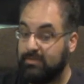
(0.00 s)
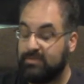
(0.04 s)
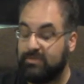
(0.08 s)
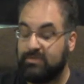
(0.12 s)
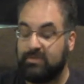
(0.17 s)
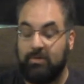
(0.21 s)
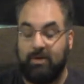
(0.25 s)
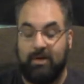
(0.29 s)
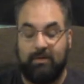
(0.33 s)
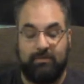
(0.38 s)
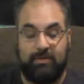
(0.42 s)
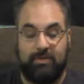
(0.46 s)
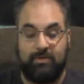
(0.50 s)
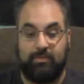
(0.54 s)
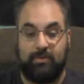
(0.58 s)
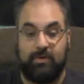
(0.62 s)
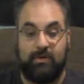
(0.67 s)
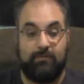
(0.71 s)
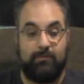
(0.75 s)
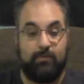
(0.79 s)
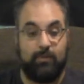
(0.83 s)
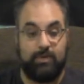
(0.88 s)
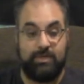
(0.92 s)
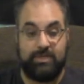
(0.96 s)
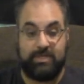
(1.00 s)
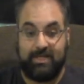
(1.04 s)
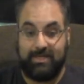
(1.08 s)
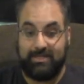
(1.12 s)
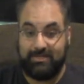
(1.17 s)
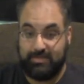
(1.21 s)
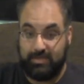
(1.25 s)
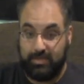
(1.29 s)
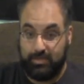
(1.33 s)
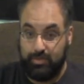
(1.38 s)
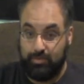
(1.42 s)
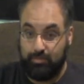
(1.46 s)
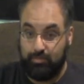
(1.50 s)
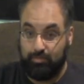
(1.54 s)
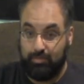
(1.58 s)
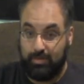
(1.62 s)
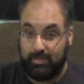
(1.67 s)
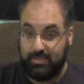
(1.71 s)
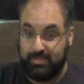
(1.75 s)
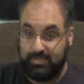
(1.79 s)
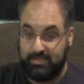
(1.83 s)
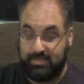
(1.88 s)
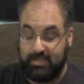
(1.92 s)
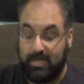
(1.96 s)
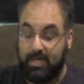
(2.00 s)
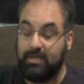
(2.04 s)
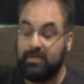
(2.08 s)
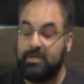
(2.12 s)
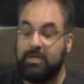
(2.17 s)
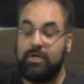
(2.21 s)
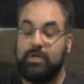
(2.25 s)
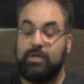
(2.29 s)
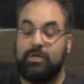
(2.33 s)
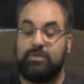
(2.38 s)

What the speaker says: So every 3 or 4 days, a new run is done.